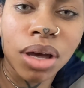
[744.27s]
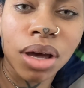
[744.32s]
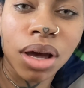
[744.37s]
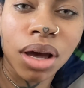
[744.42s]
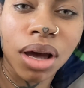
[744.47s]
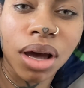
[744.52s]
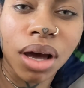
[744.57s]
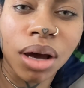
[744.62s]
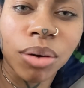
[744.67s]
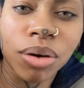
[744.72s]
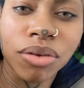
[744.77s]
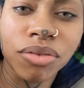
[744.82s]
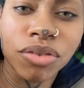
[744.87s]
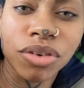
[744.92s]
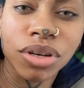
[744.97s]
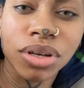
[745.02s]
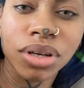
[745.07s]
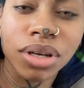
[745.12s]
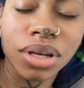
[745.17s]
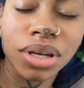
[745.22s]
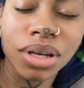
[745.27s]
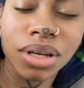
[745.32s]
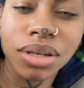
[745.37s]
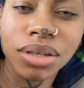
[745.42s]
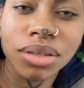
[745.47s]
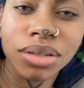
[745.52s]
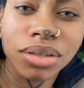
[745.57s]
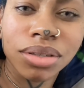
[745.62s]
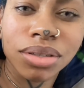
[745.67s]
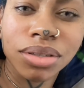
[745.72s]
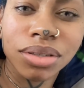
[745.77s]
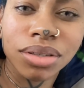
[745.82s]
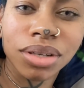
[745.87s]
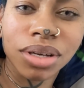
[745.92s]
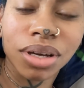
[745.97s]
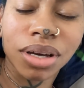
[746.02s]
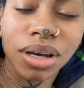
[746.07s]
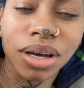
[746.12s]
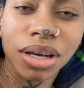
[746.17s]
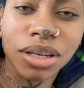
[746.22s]
However,
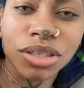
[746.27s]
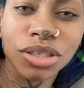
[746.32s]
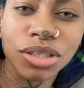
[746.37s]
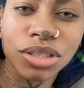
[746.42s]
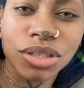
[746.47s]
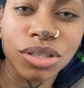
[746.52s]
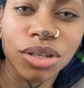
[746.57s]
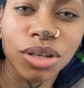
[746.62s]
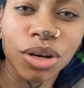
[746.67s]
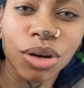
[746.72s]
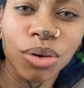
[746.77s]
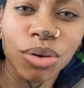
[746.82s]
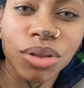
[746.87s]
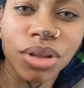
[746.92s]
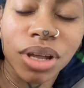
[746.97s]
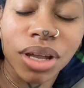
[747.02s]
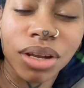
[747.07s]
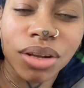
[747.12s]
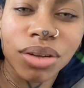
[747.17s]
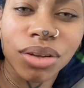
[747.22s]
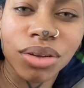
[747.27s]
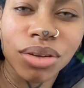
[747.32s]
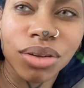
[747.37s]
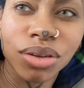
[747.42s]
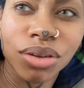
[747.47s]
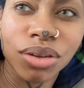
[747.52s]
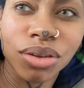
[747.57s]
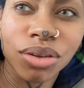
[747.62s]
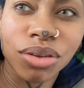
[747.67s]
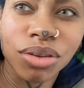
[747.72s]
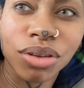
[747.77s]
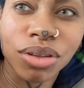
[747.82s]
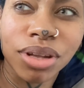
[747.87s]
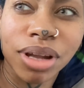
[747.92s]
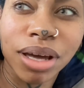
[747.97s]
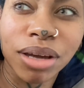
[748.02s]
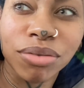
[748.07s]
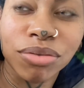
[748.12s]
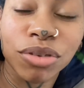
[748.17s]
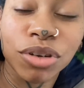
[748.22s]
I just know that
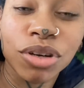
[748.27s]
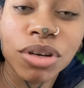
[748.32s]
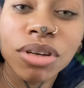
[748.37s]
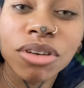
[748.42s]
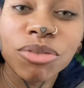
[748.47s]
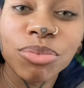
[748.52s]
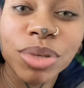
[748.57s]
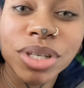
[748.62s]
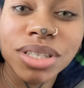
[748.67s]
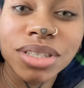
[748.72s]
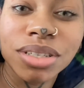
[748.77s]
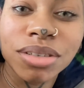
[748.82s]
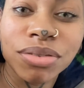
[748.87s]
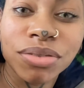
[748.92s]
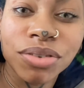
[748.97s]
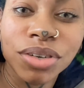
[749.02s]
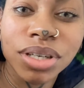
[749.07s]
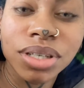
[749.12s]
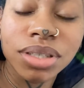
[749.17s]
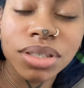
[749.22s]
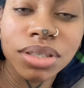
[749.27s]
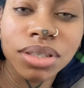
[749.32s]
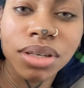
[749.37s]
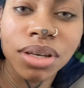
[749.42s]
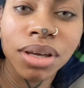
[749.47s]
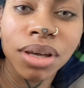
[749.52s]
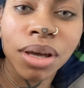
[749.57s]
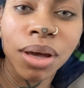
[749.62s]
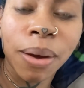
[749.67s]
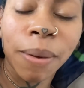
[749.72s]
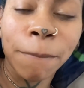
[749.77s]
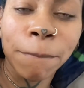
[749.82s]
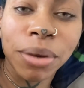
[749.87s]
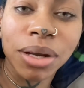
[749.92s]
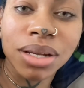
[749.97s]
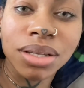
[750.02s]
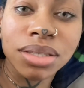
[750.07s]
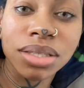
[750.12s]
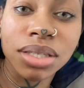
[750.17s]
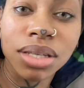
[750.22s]
life could have been different, but
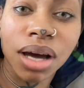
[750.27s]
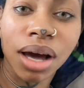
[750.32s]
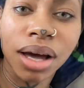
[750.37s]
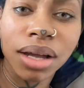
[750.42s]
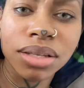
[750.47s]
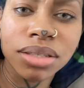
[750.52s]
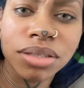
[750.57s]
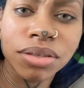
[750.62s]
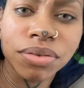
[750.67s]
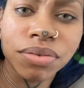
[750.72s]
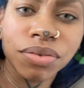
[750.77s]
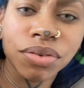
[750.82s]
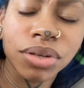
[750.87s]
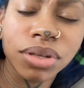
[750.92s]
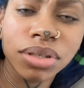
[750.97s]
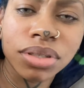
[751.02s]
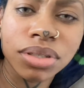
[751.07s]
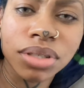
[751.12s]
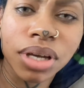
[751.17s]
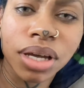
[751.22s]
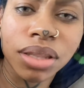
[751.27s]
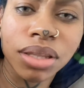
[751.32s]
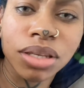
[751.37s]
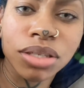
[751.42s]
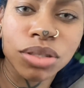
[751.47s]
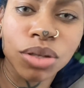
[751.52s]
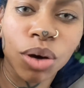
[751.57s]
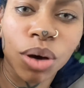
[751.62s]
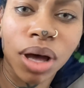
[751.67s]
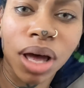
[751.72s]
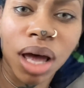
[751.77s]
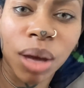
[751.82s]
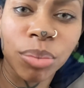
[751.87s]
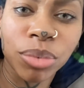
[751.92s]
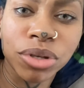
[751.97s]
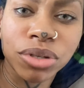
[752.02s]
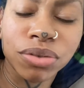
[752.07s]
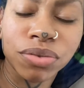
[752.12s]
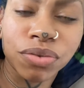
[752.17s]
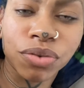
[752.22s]
it's not different, and this all
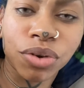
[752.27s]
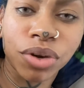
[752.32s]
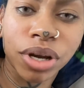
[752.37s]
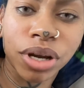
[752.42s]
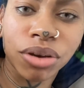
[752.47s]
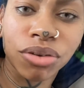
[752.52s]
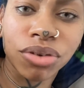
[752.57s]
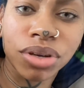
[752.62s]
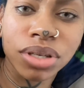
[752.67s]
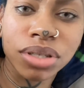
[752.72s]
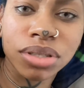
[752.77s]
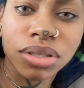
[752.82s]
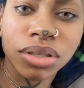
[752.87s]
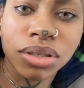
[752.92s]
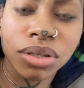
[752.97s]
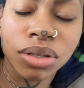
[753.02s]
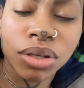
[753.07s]
happened for a reason.